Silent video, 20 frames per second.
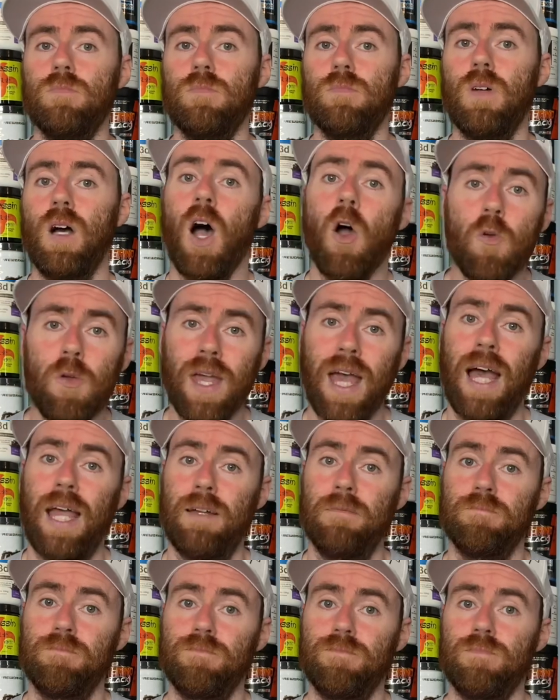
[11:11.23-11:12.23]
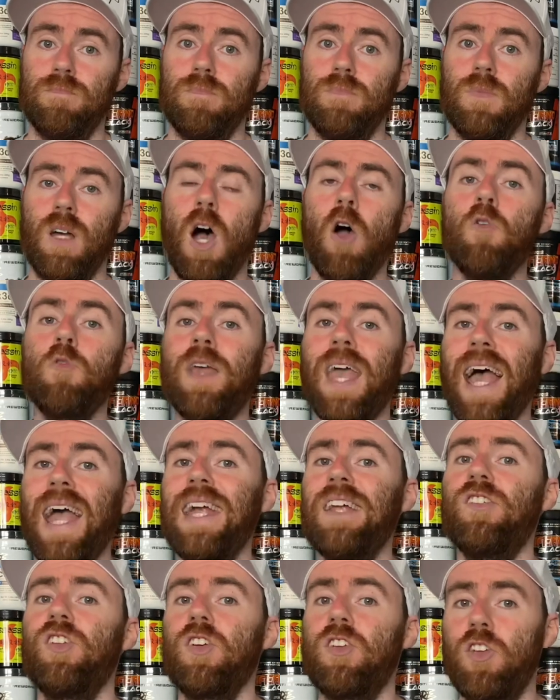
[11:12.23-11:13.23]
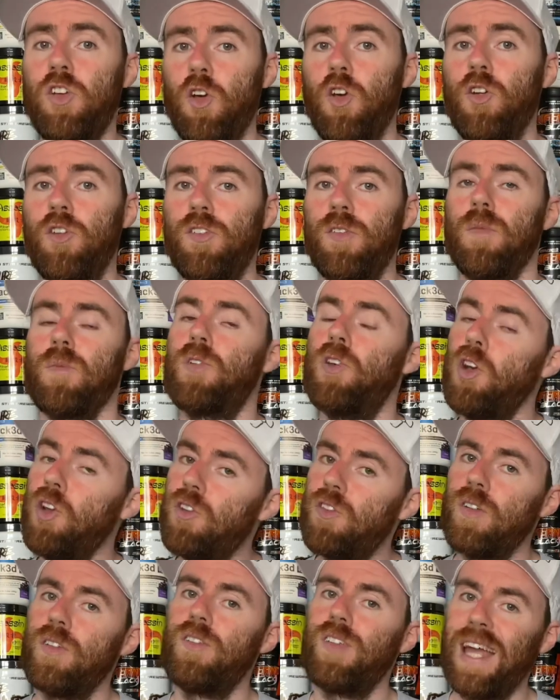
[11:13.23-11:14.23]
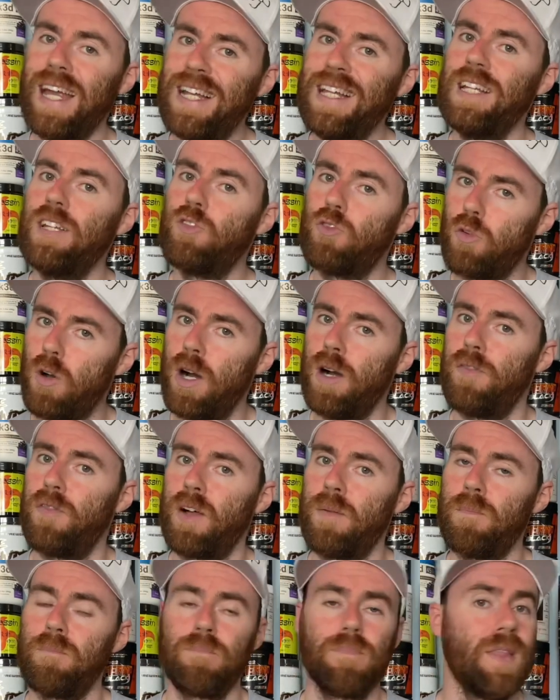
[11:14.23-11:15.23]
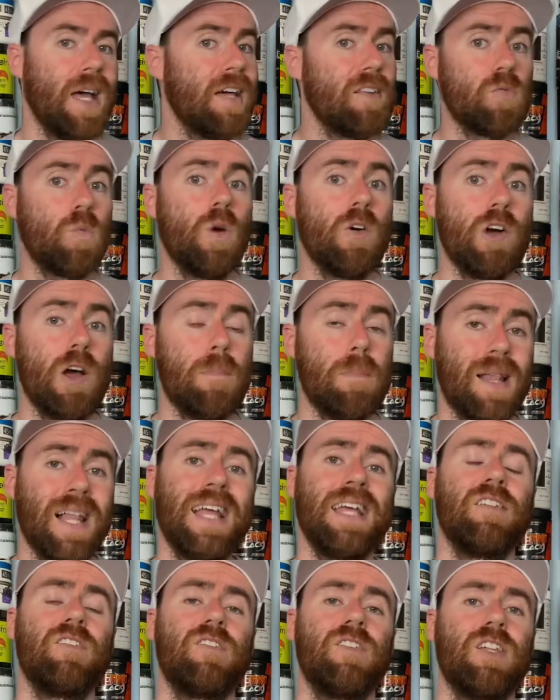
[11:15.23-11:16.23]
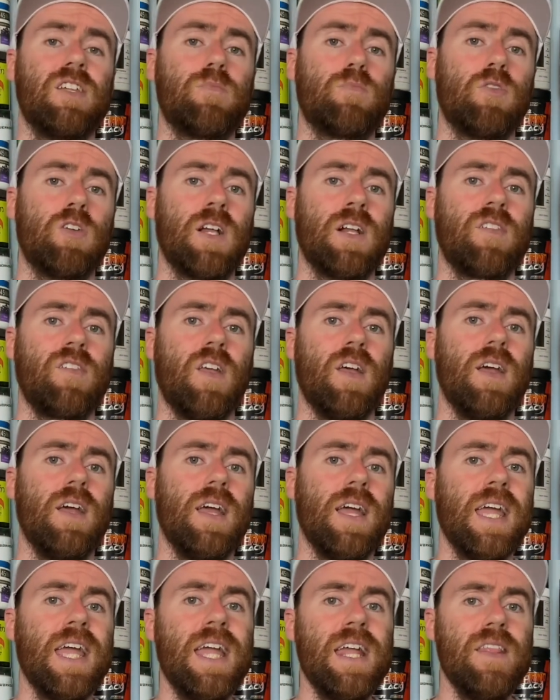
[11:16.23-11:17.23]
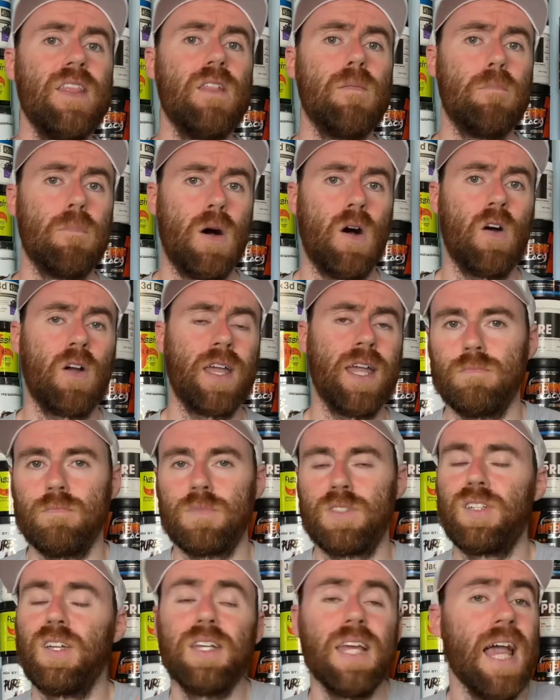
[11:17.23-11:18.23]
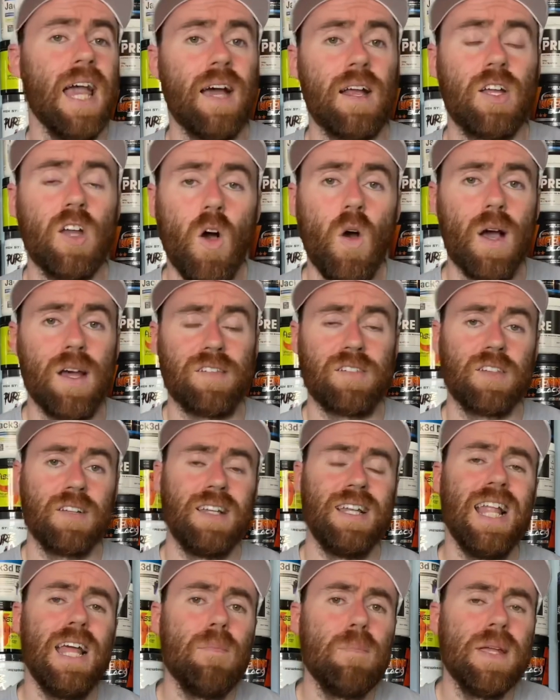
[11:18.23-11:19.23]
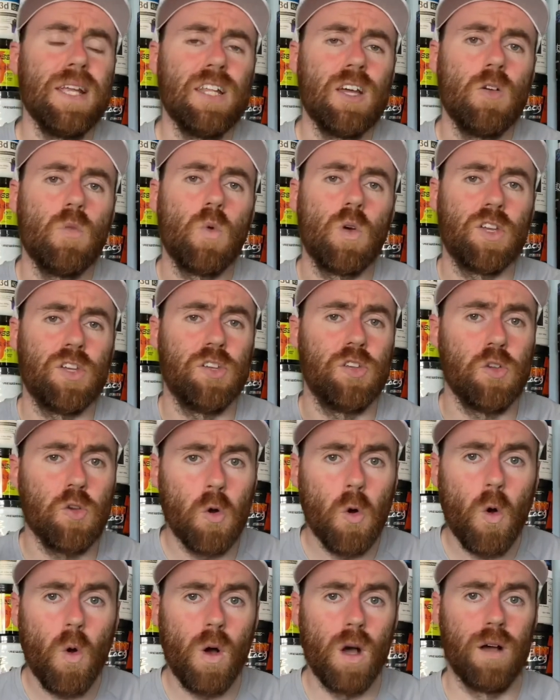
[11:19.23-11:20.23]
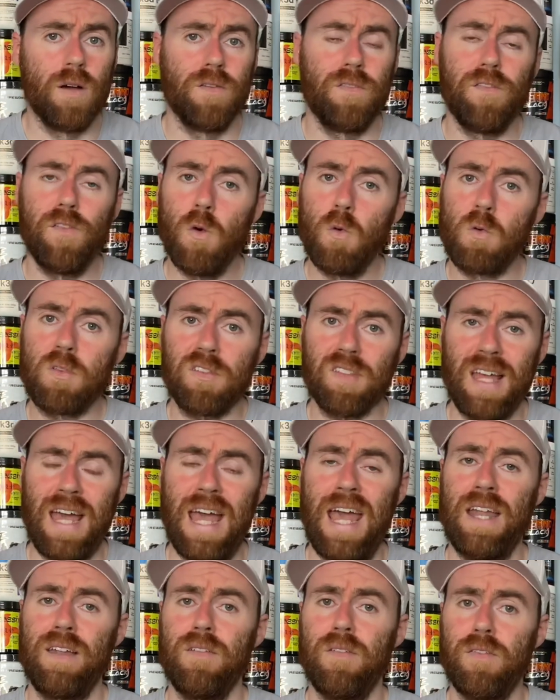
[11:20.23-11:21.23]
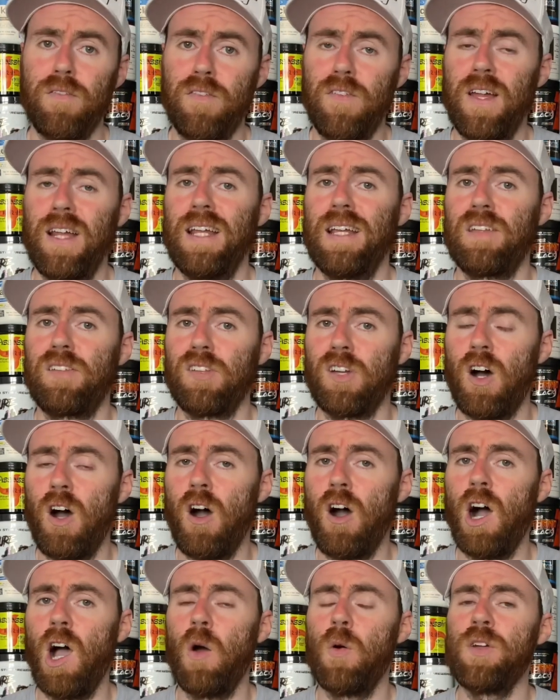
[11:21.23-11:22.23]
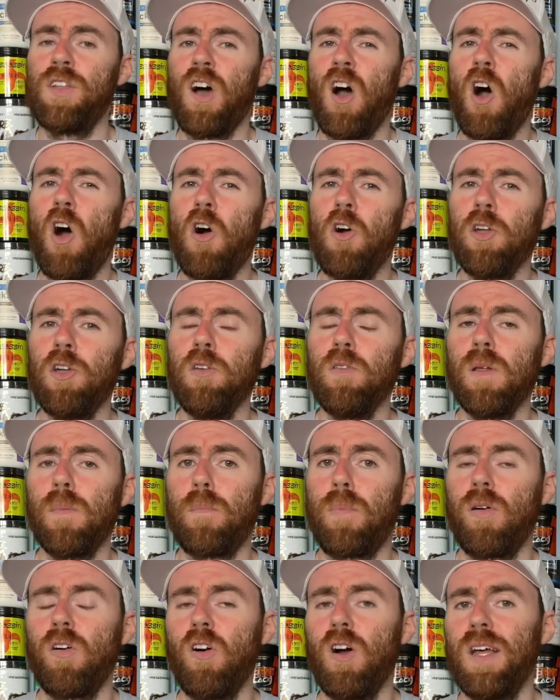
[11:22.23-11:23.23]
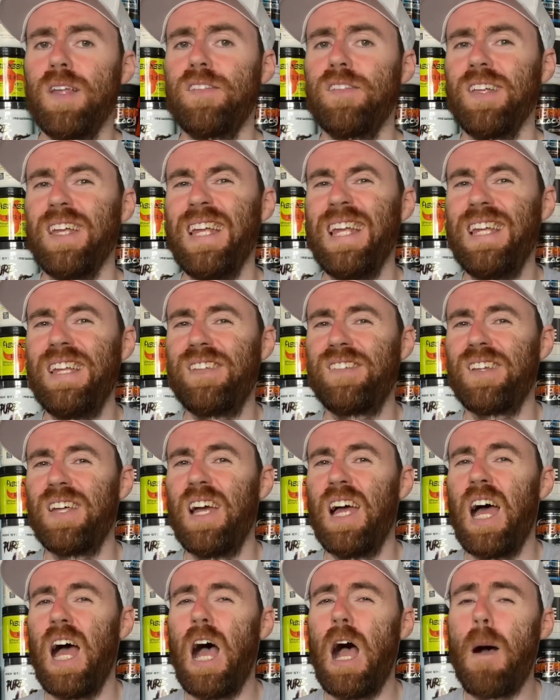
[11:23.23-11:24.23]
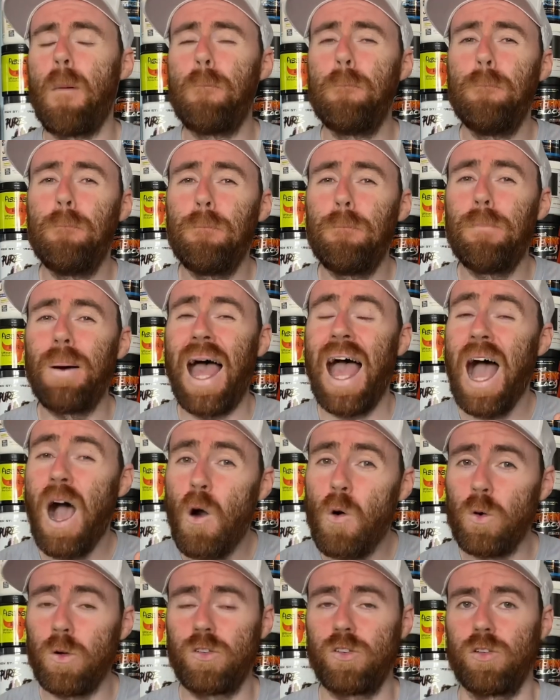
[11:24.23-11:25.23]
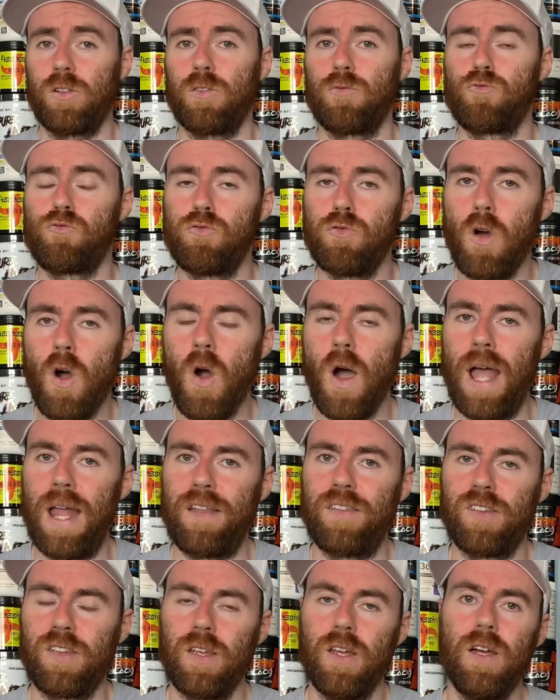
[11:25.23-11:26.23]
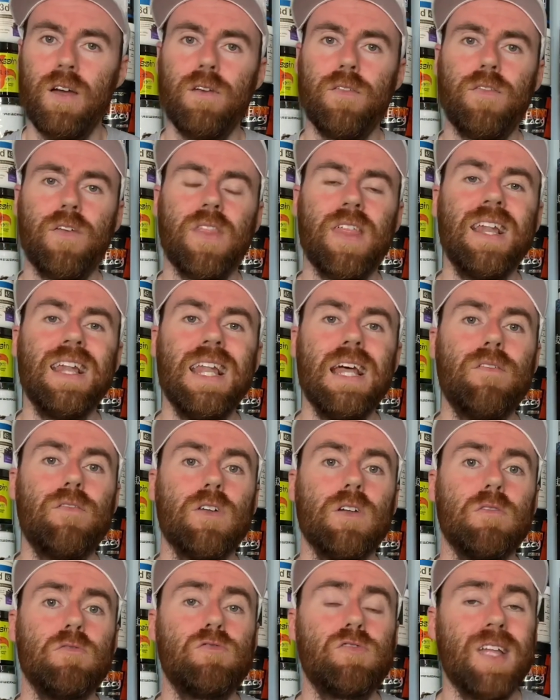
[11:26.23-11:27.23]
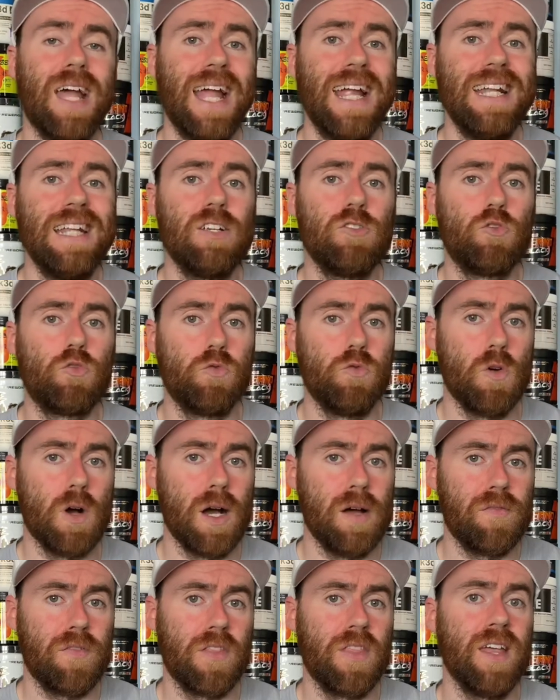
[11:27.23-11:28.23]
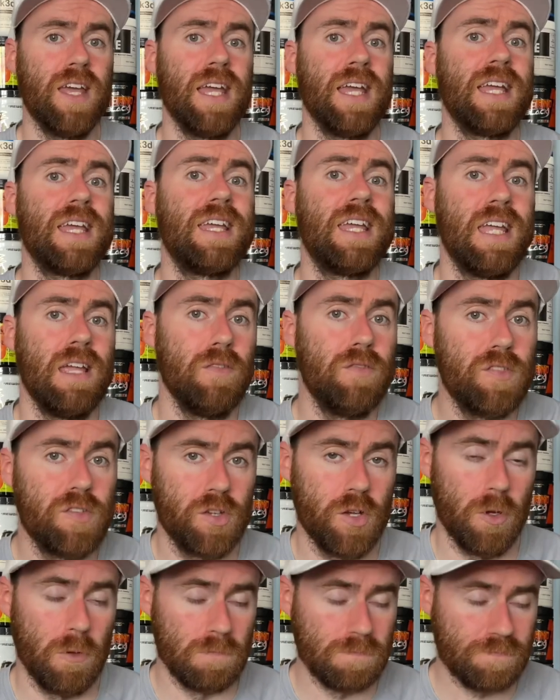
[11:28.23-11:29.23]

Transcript: Okay to good. Good daily driver. That's where I place this product in the market. So yeah, guys, let me know what your thoughts and feelings are. I would argue the price is about right for the level of daily driver that it gives you.